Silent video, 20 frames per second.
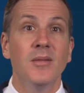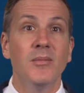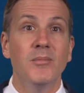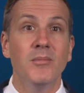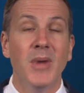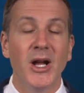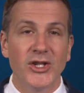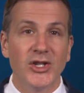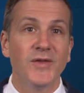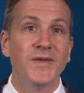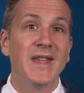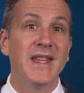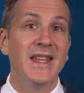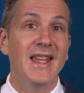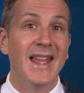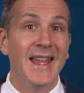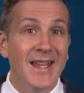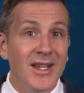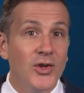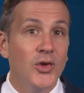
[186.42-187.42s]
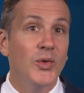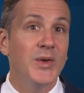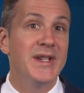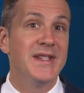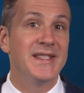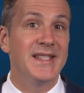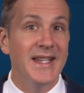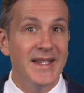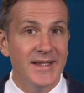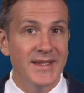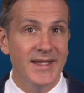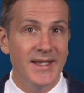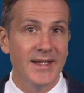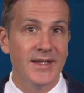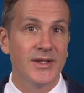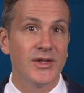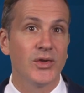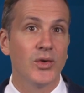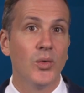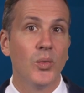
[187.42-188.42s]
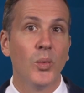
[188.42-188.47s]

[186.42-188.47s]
much of the increased incidence